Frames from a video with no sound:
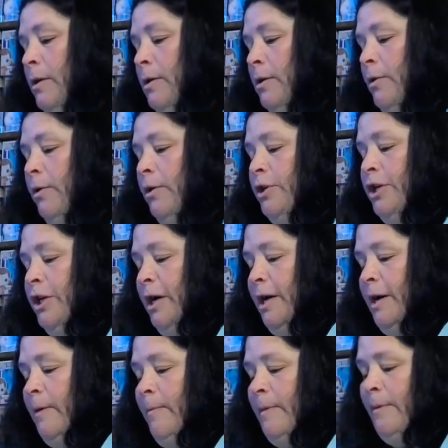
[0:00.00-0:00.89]
Go gonna
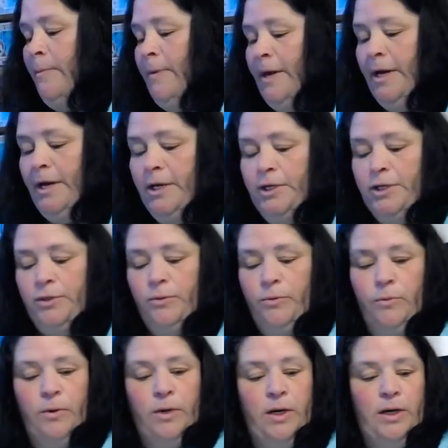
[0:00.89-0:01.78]
check out my page
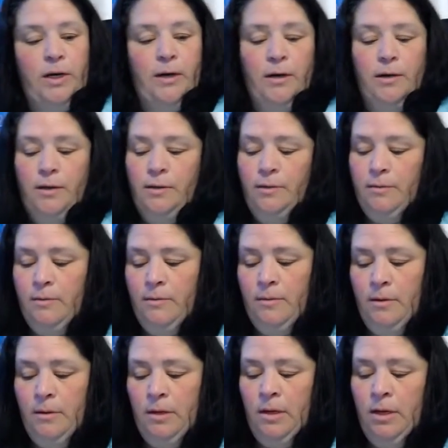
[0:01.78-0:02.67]
on whatnot.
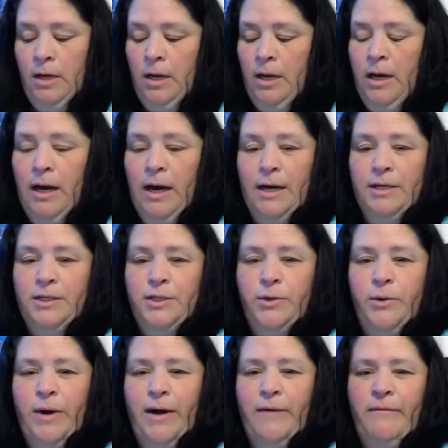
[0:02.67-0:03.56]
I
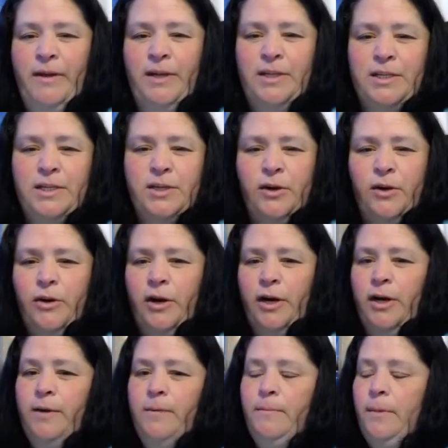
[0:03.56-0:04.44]
do have
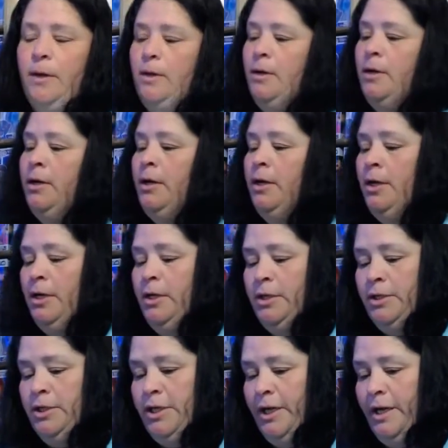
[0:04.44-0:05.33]
Instagram.
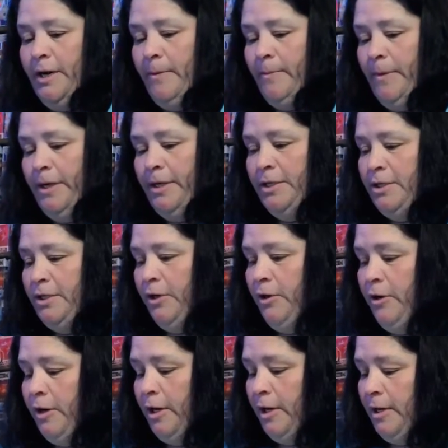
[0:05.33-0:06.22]
Check out my
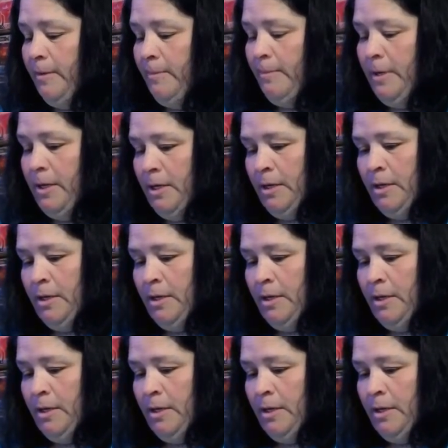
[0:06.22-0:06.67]
Instagram.